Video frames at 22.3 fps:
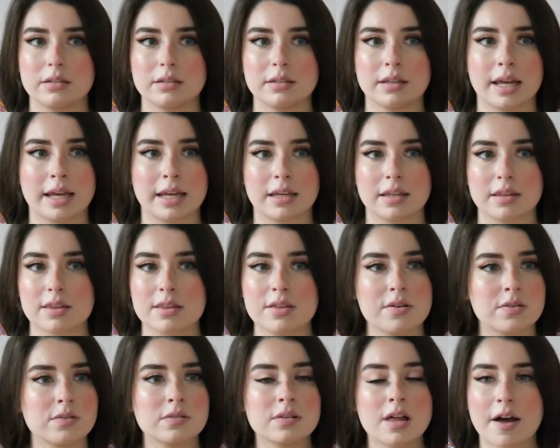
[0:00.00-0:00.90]
like
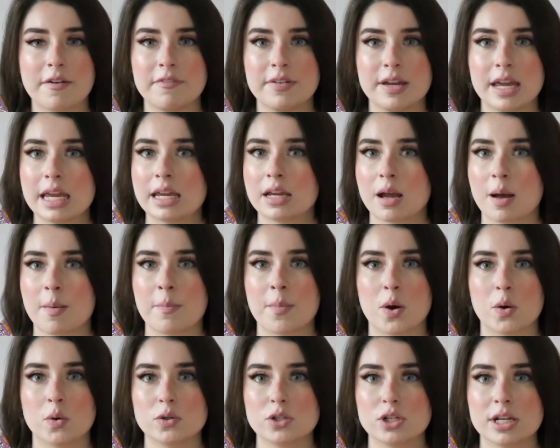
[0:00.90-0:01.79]
the loving
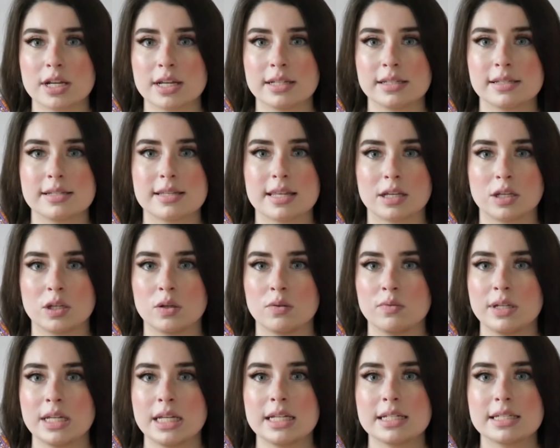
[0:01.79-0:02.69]
emotions that
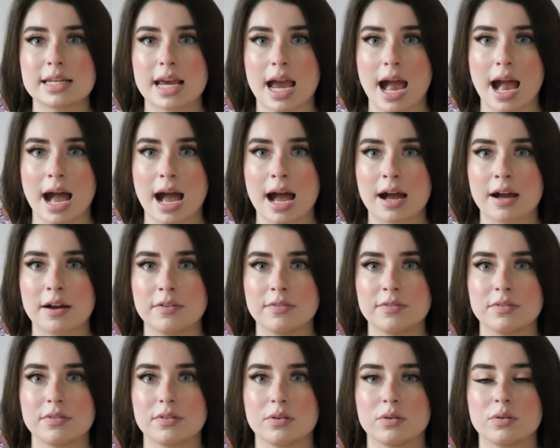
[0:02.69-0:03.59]
you need to
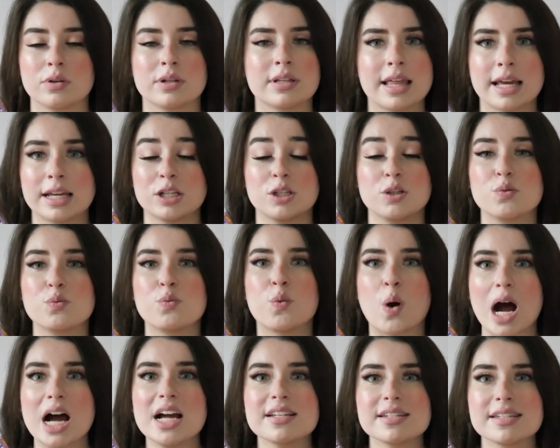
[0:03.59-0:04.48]
have, or that you
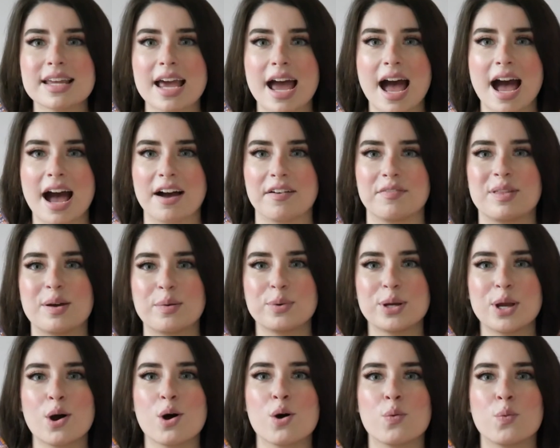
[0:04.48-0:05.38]
want to have, that
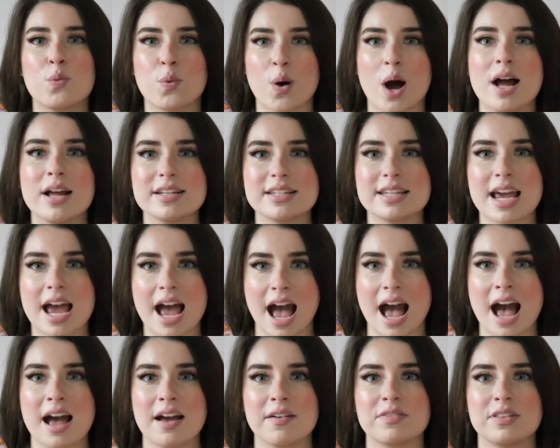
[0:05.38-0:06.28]
we all want to
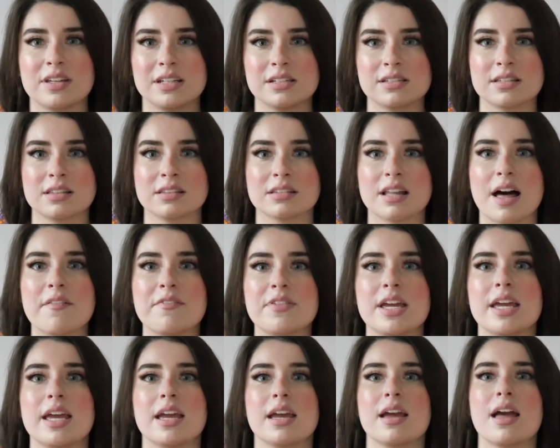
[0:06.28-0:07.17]
have, these
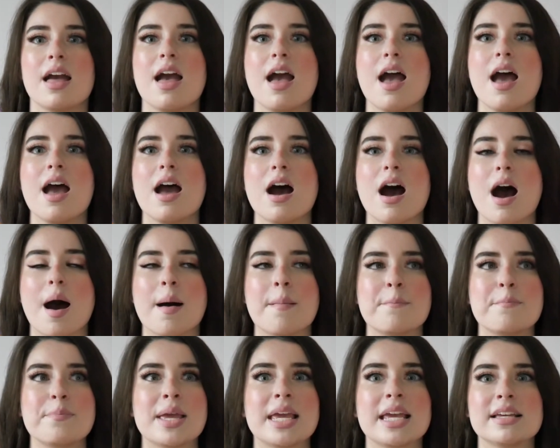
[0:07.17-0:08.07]
loving,
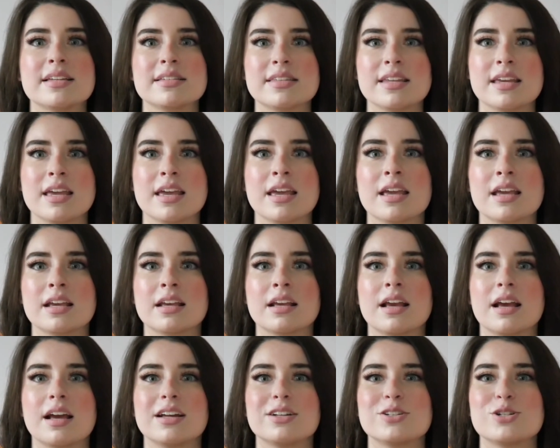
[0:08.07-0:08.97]

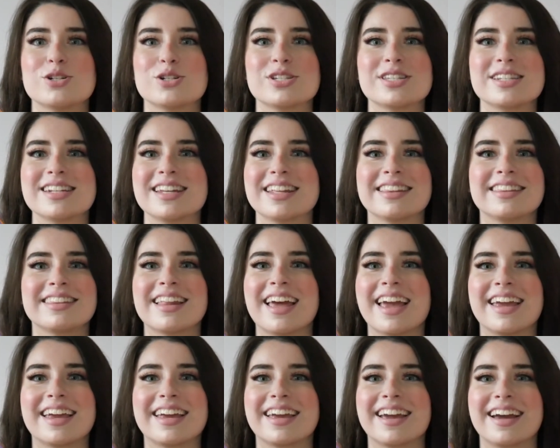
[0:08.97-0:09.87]
amazing, just
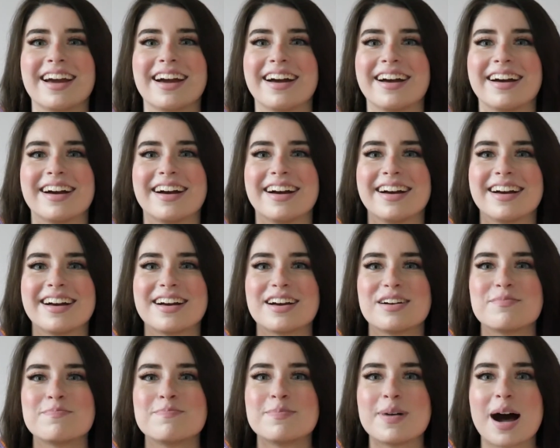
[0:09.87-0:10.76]
like
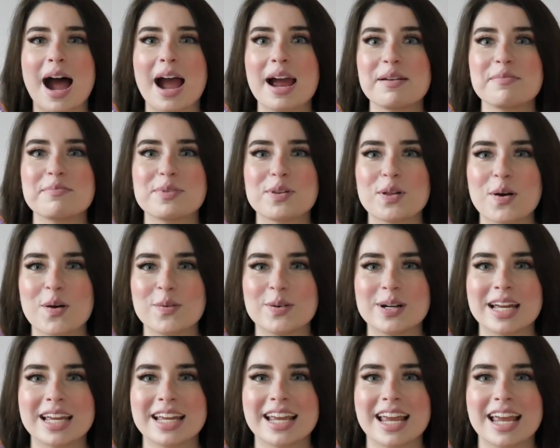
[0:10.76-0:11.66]

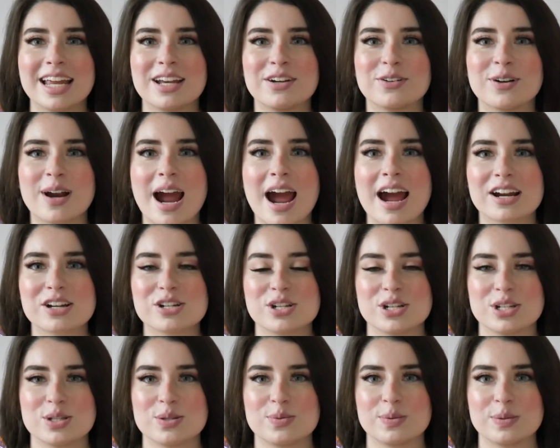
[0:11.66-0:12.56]
mind-blowing
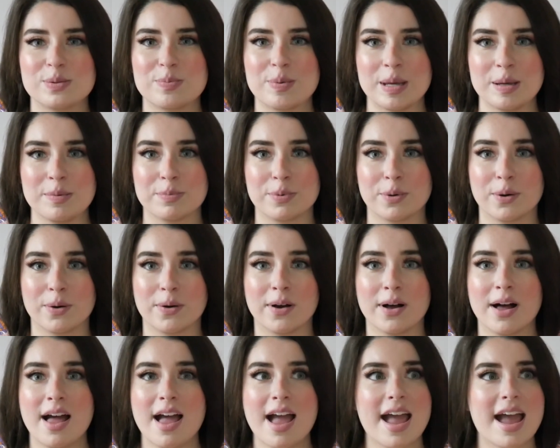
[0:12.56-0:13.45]
interactions with
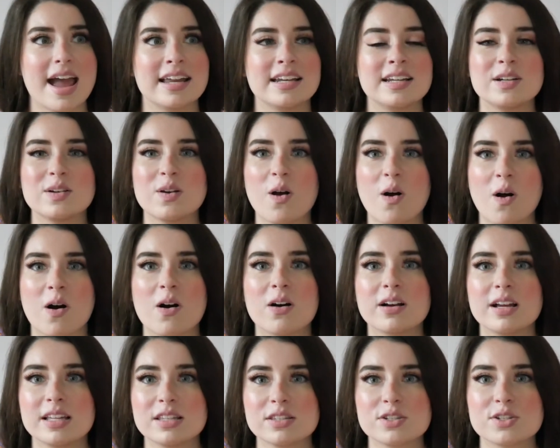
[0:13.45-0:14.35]
people. And it
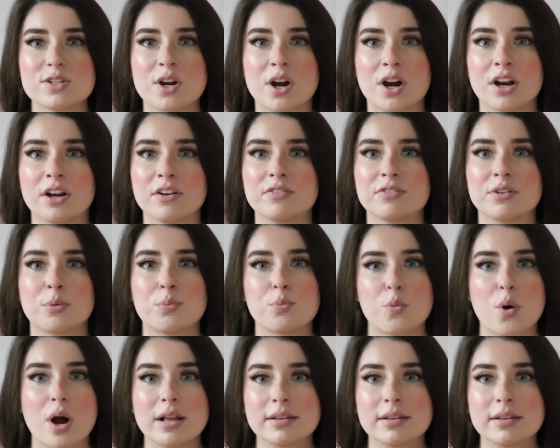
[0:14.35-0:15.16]
all can start from